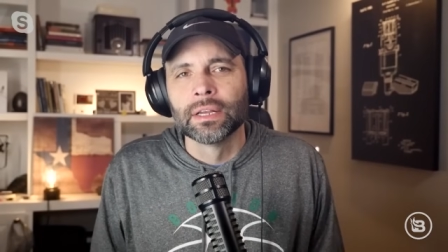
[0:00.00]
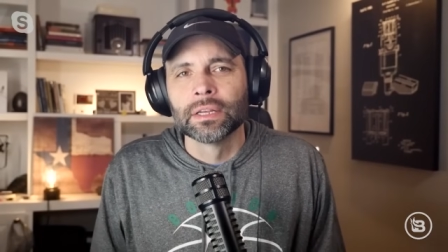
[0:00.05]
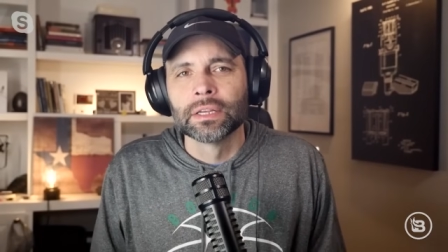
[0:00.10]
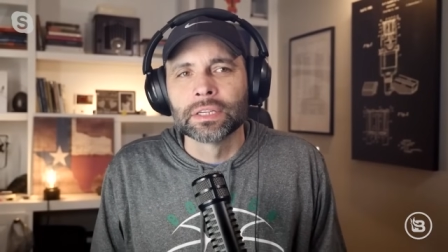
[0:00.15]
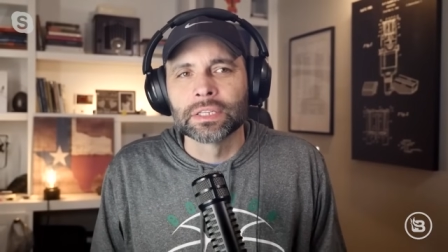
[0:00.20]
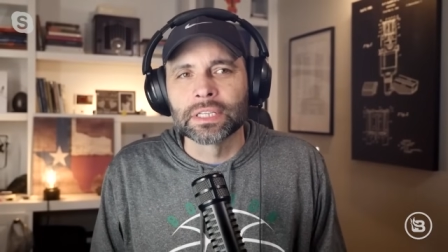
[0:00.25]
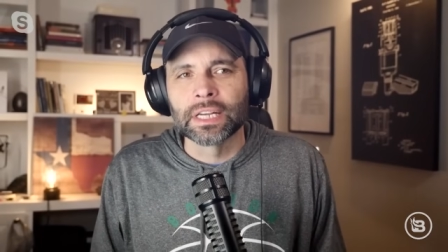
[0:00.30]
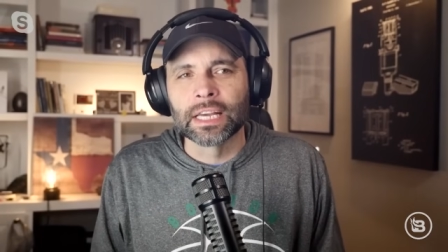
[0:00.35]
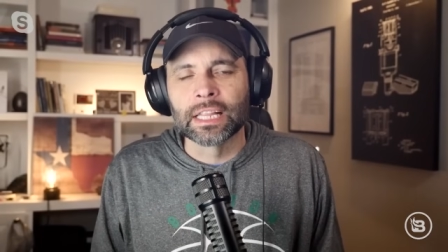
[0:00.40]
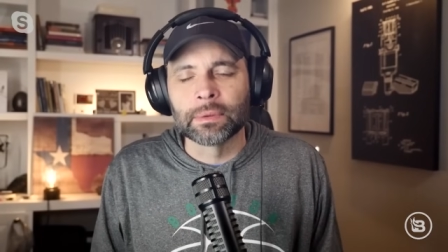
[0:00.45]

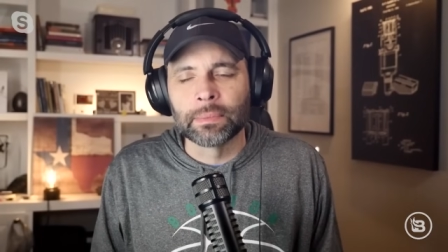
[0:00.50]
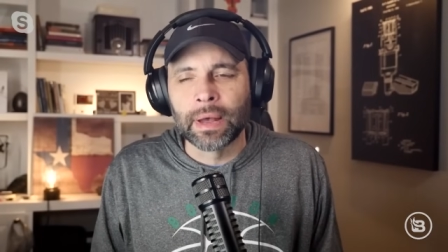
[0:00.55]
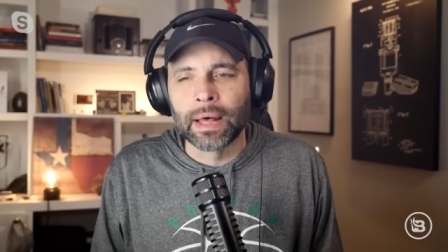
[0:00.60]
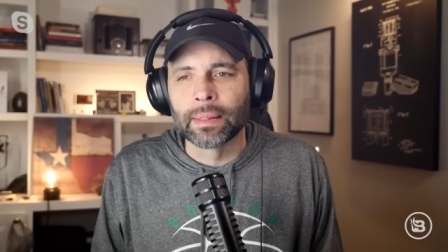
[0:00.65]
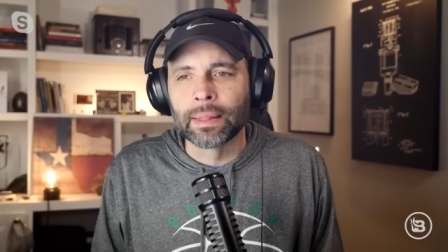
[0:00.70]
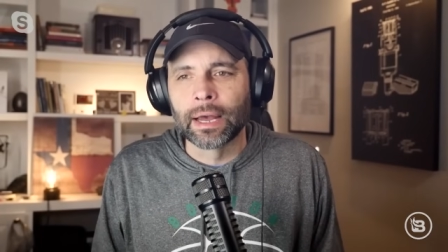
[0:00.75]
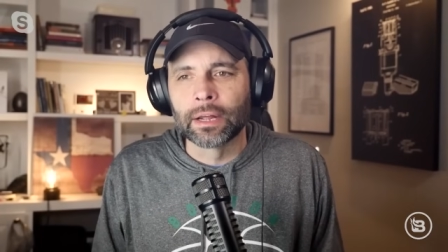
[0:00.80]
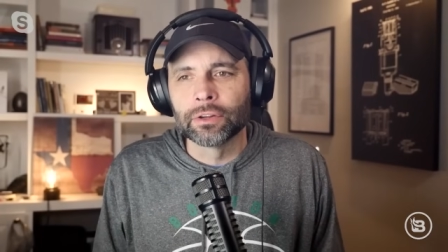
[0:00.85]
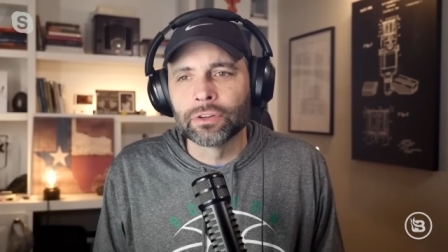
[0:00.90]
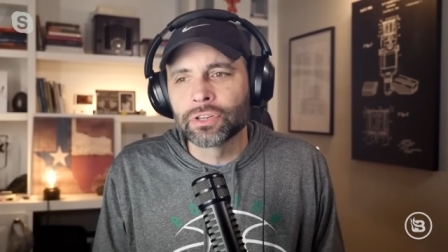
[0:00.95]
Say them
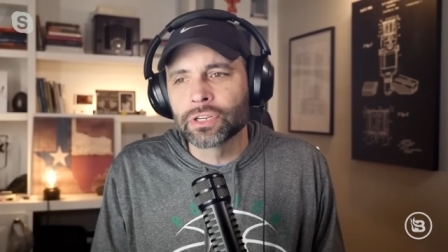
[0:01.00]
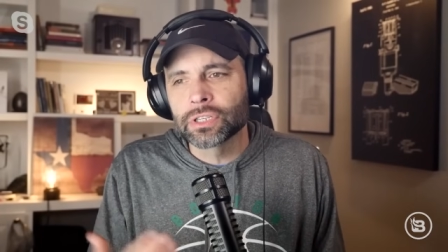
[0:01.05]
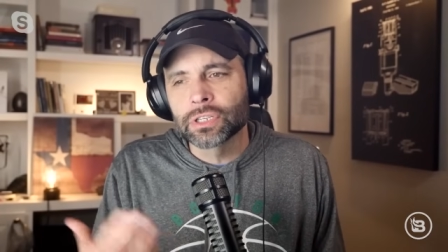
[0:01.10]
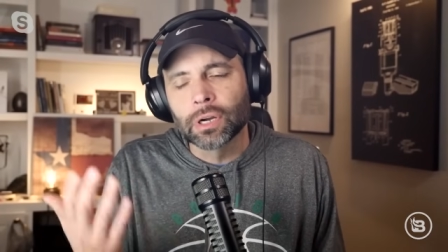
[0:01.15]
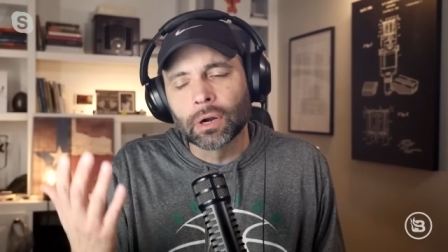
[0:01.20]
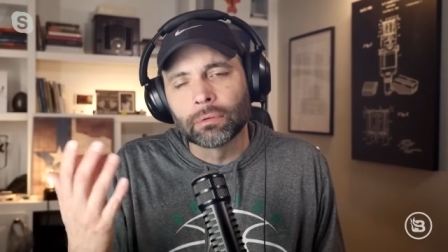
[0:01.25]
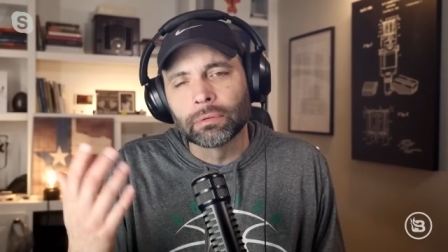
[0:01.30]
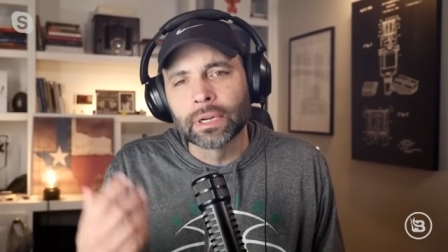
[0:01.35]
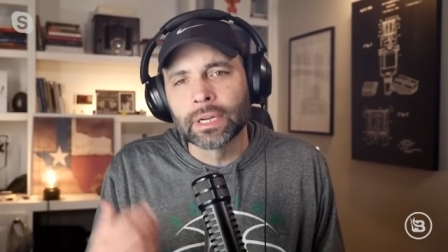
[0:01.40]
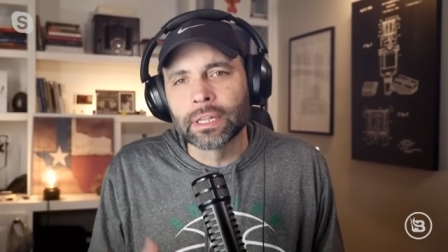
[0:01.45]
out loud. You just
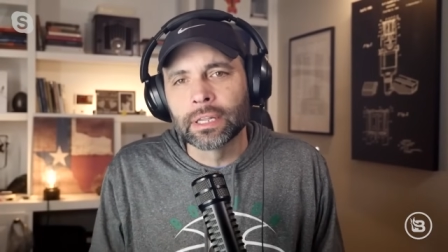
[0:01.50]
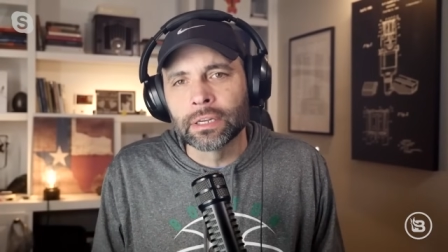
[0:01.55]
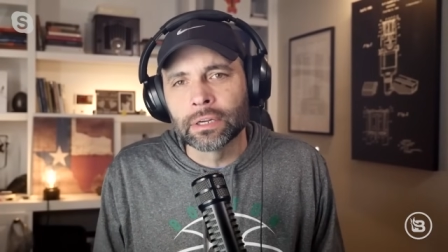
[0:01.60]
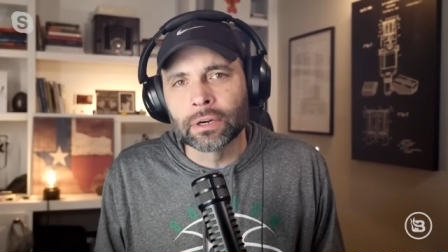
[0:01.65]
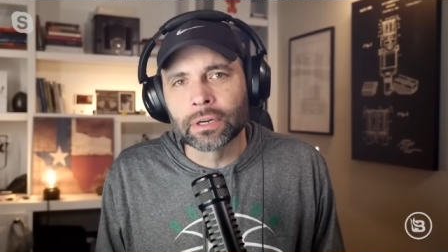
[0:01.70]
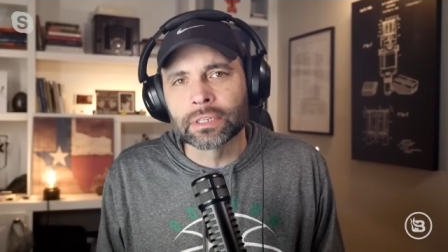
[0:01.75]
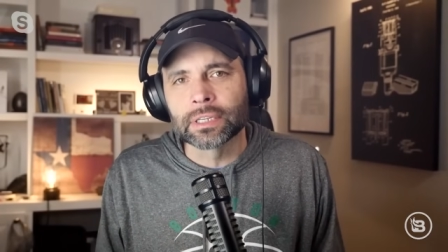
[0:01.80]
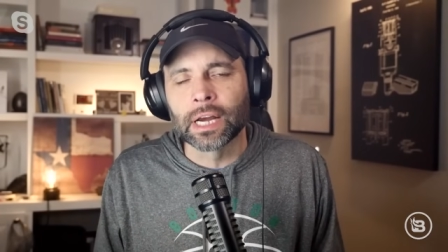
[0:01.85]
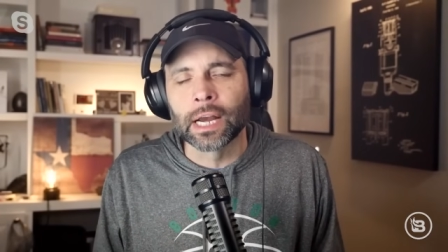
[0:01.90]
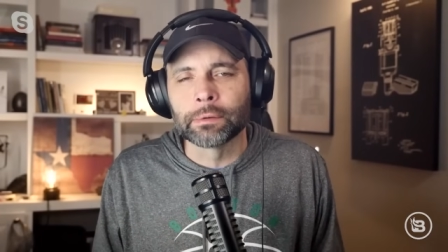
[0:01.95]
go read the New
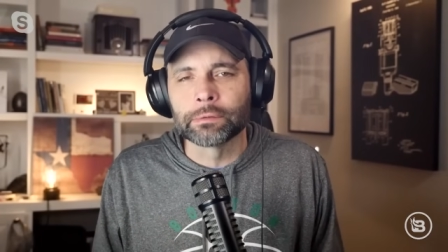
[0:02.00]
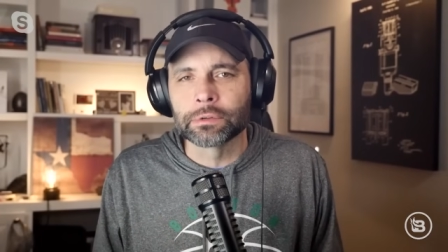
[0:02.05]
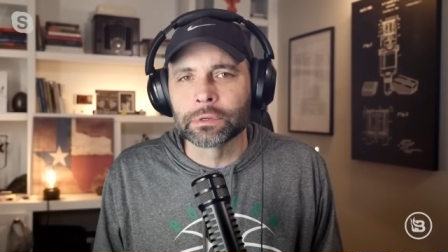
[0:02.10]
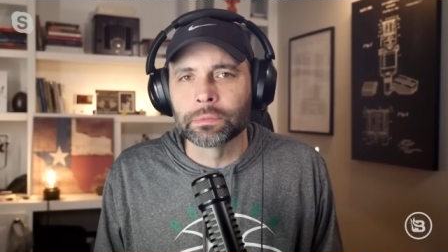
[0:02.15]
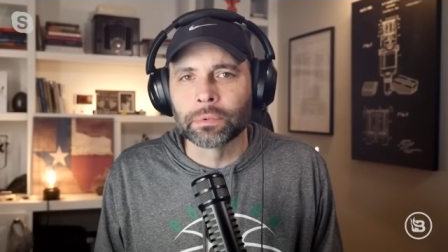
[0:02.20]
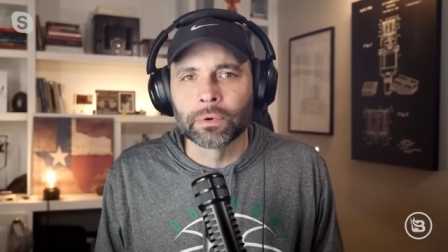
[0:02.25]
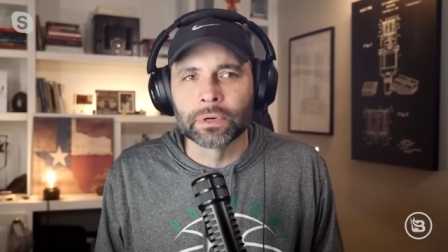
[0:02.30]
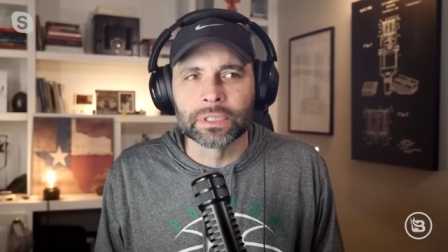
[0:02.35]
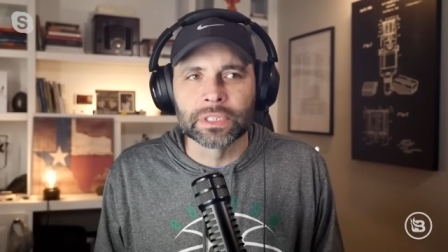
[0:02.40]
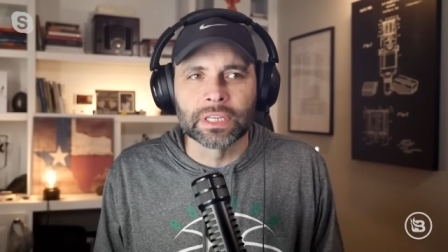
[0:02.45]
York Times report